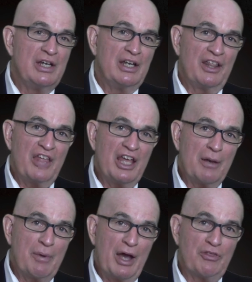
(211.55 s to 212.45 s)
to think
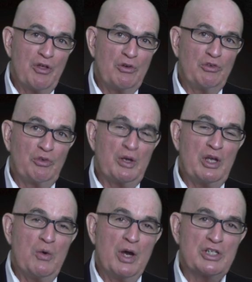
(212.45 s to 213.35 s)
about those 3
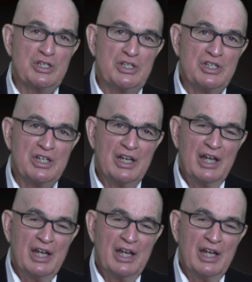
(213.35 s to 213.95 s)
questions